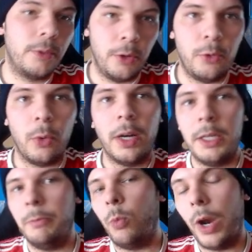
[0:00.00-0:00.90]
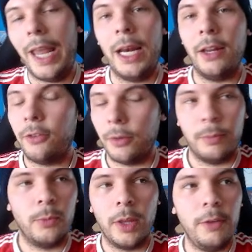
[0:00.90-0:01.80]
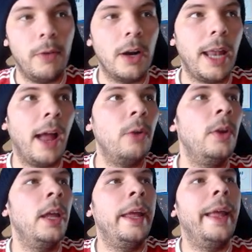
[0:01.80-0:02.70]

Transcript: $220, $180. So really far down.